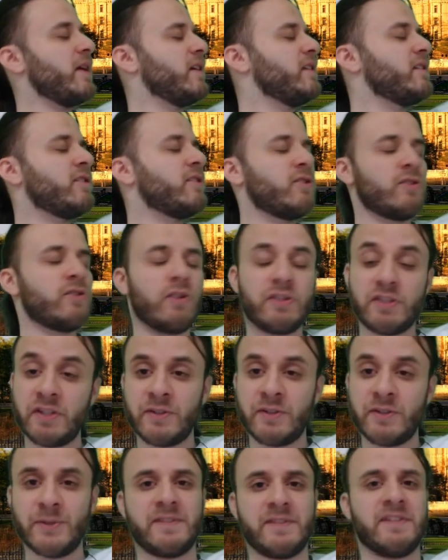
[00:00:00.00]
It's such a
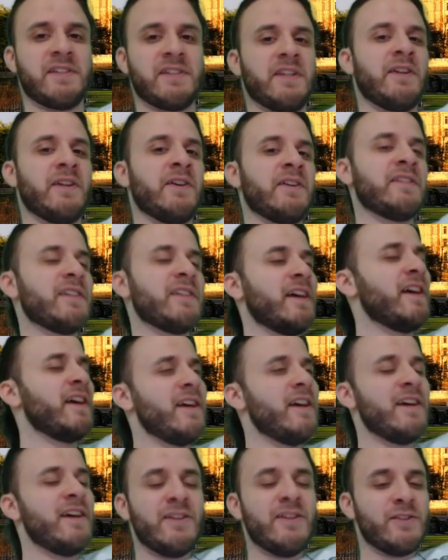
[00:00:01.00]
good series,
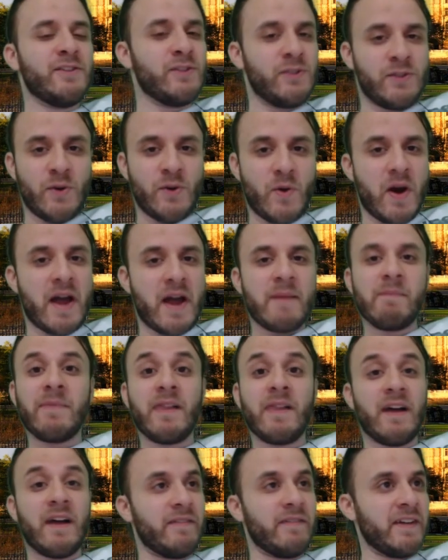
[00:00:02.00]
so I'm
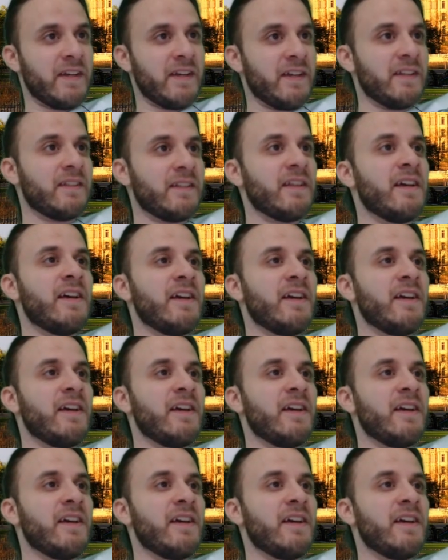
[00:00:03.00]
loving it.